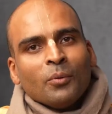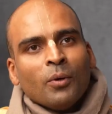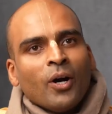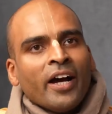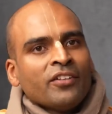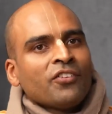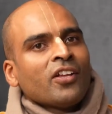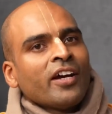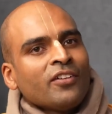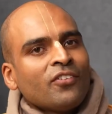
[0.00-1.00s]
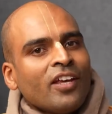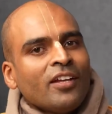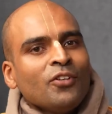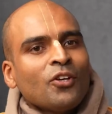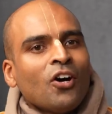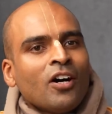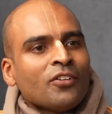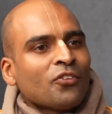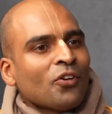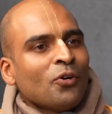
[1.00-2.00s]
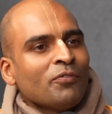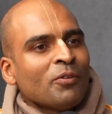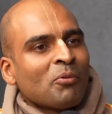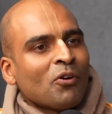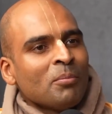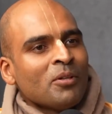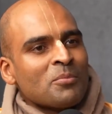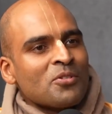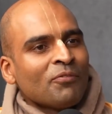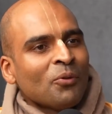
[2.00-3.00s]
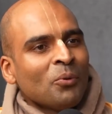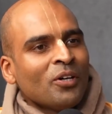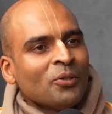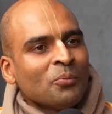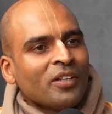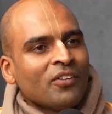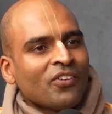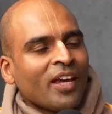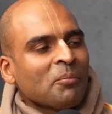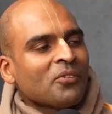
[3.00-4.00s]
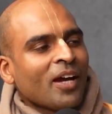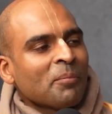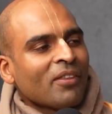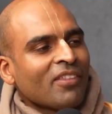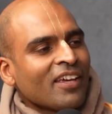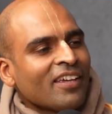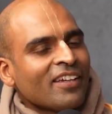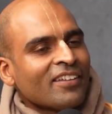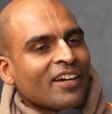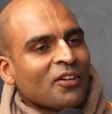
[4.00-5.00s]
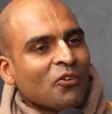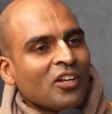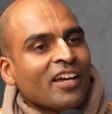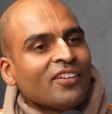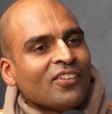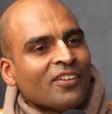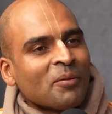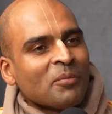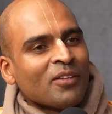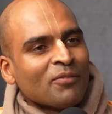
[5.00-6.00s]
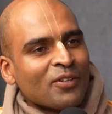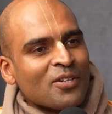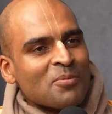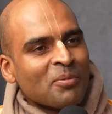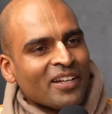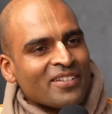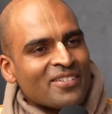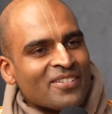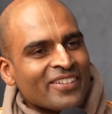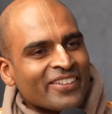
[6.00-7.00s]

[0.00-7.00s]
Well, Einstein said you can't solve the problems of the world with the same type of thinking that created them in the first place.